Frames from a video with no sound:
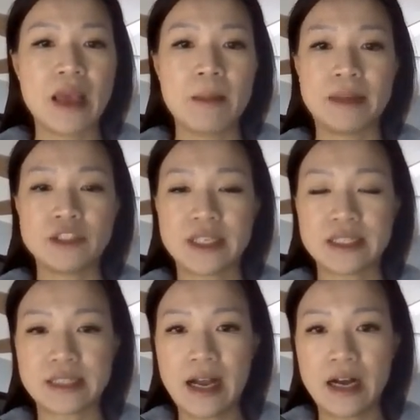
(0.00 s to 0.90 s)
But you can
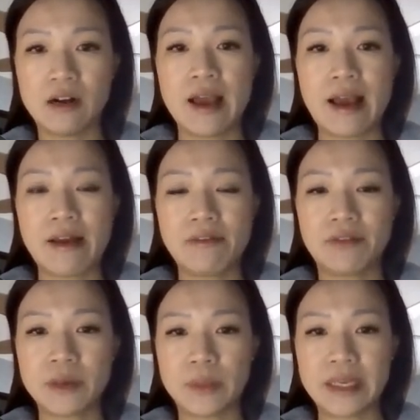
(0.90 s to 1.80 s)
tell
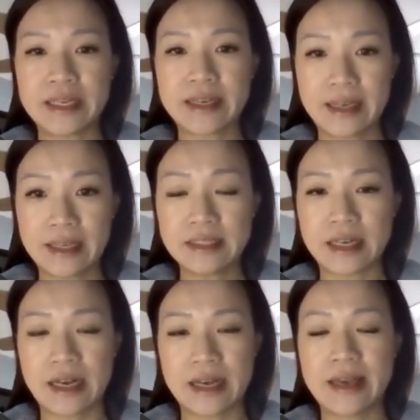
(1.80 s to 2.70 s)
every weekend
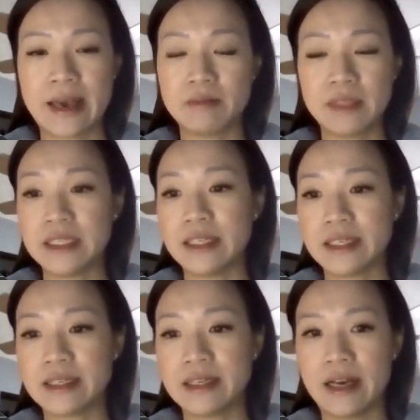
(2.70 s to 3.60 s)
I am
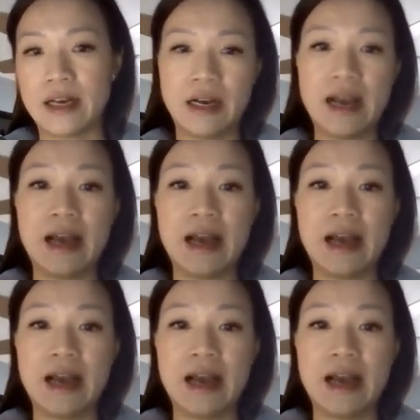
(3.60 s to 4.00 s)
eating. I